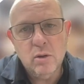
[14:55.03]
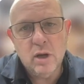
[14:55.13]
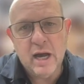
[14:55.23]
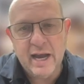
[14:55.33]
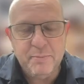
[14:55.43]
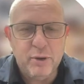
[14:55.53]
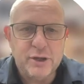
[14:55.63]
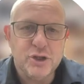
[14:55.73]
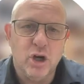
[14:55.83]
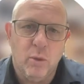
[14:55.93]
high
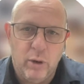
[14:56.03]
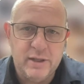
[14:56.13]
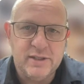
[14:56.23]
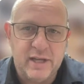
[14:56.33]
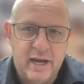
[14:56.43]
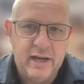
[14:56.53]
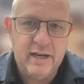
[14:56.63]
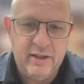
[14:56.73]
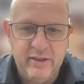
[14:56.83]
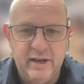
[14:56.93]
pressure on one side,
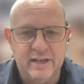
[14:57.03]
and then